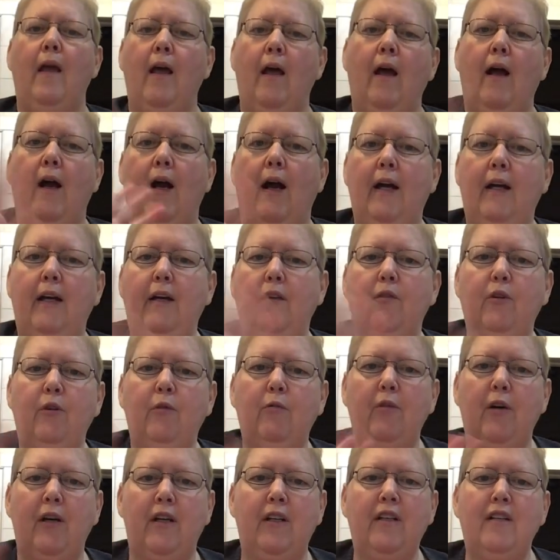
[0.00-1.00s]
Hi
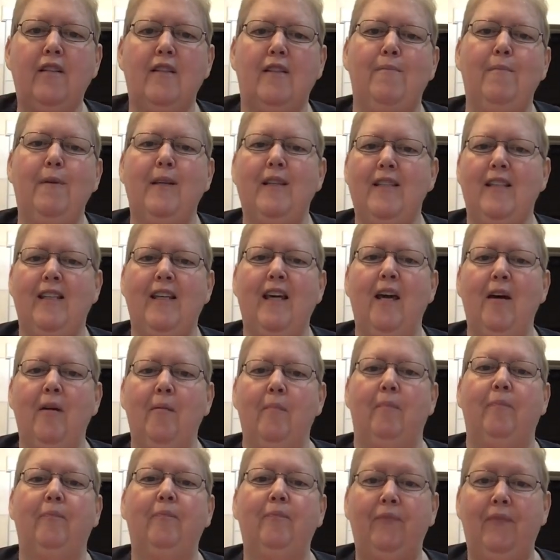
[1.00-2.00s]
everyone, it's Miss
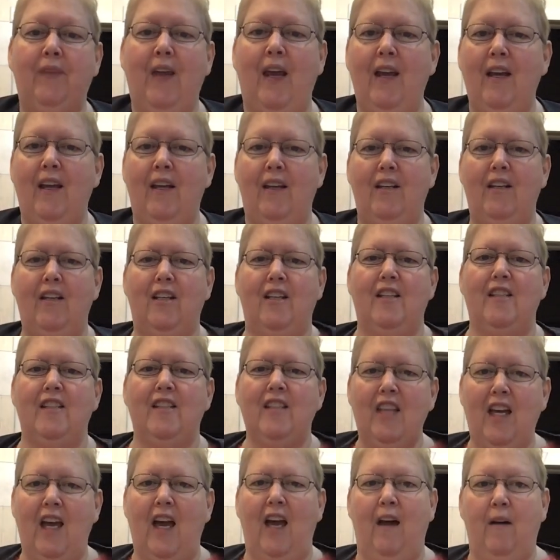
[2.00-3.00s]
Kim, and you can
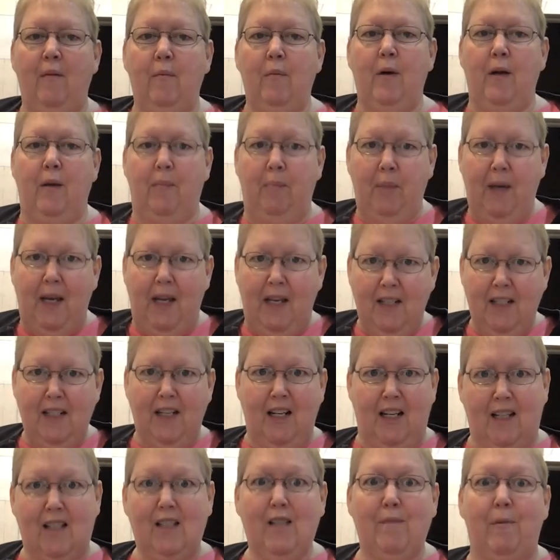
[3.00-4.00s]
see I have my
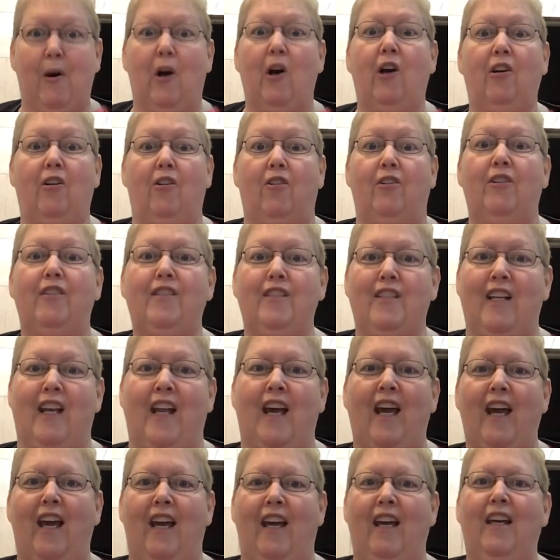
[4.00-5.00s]
painting smock on
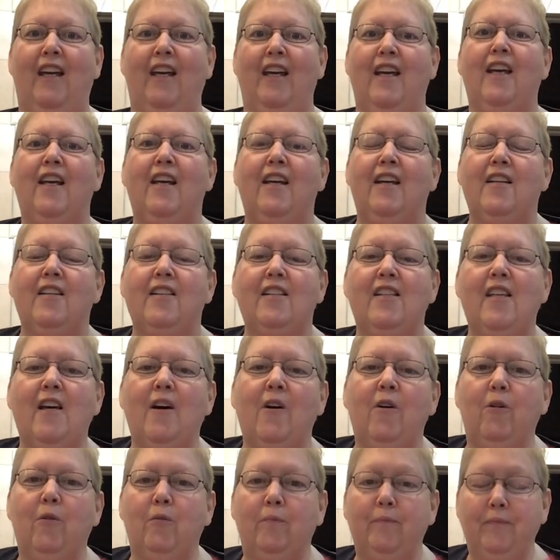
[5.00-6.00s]
today.
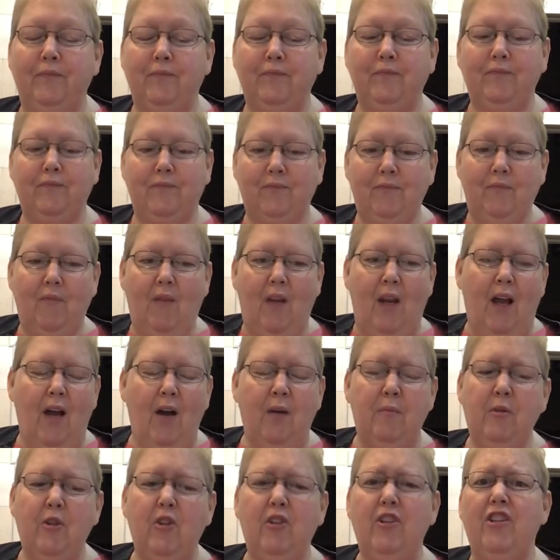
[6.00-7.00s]
So
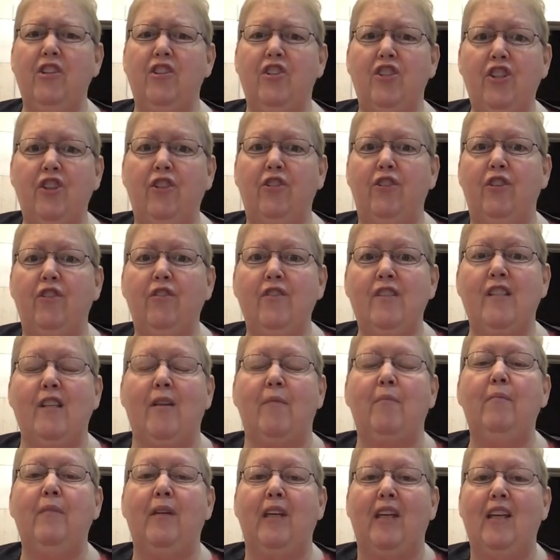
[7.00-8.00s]
I'm going to show you
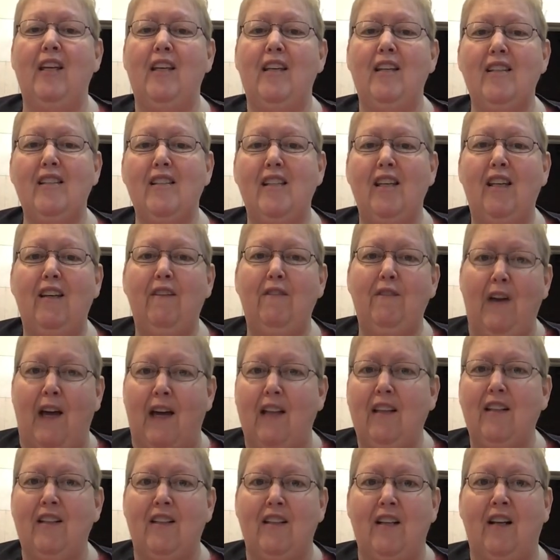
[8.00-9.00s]
some easy
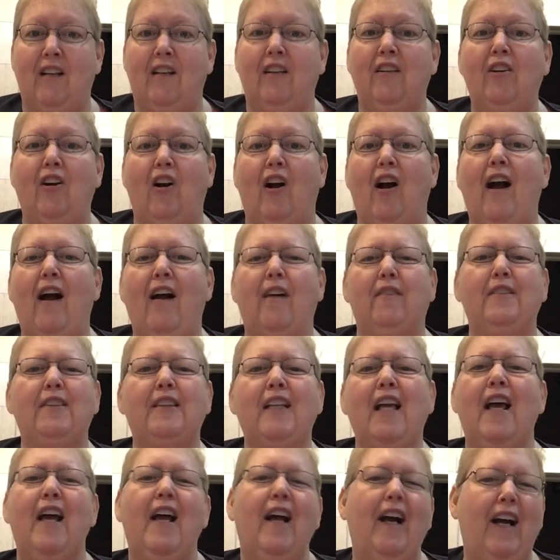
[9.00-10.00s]
Valentine crafts.
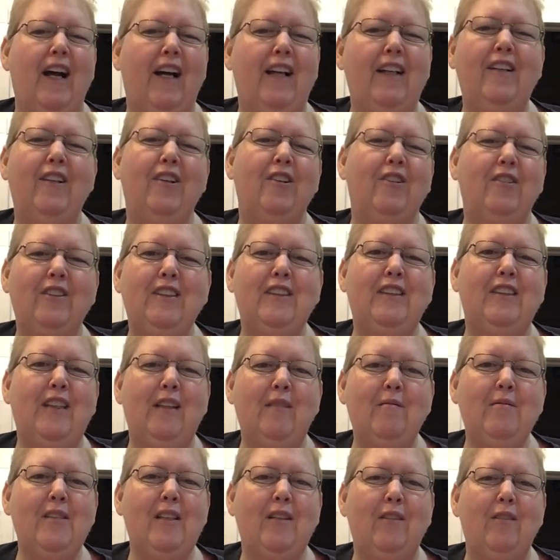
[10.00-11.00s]
I know it
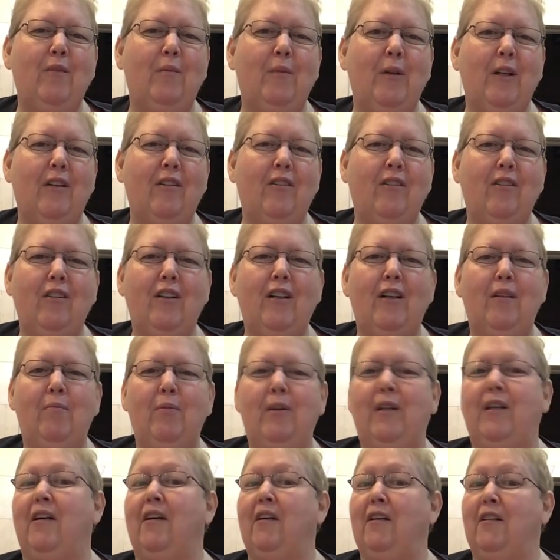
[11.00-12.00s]
seems a little bit early
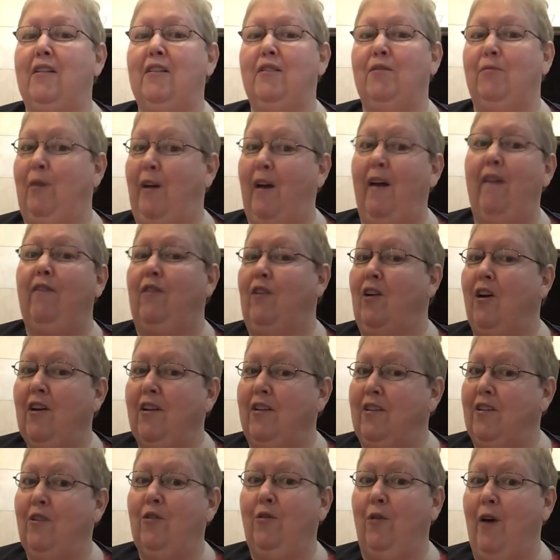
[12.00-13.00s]
because we haven't
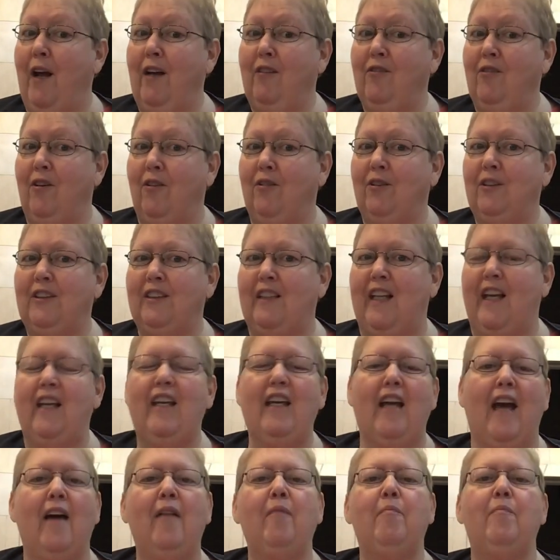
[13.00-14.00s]
gotten the Groundhog's Day
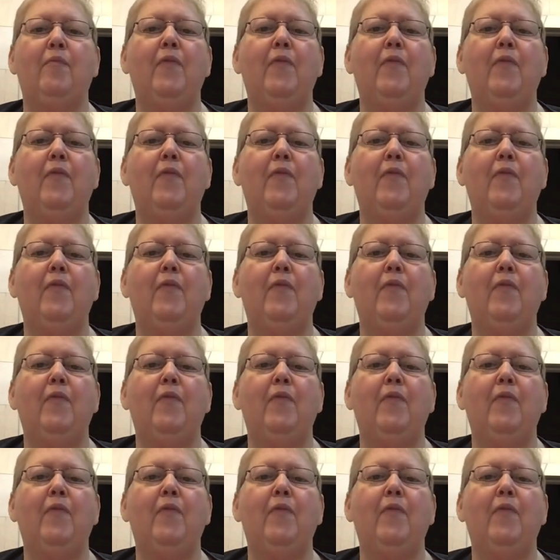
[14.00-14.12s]
yet,